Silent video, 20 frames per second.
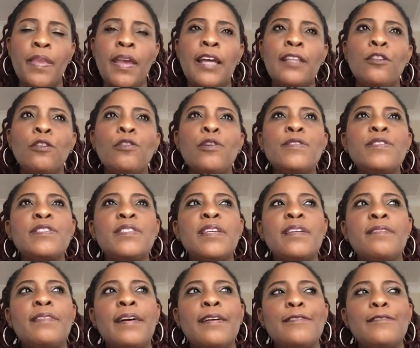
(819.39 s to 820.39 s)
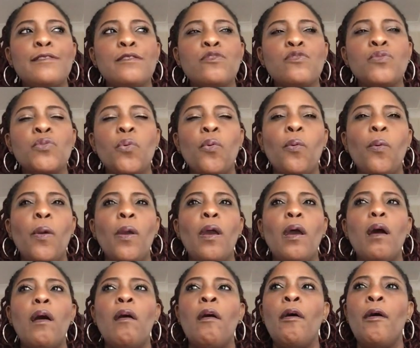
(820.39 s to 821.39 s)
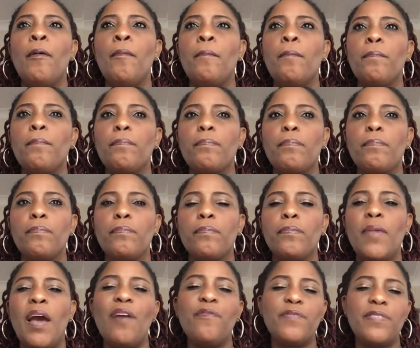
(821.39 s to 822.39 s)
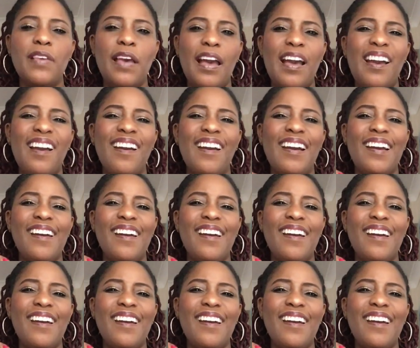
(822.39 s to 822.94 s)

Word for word: And the Lord said that, you know, um, after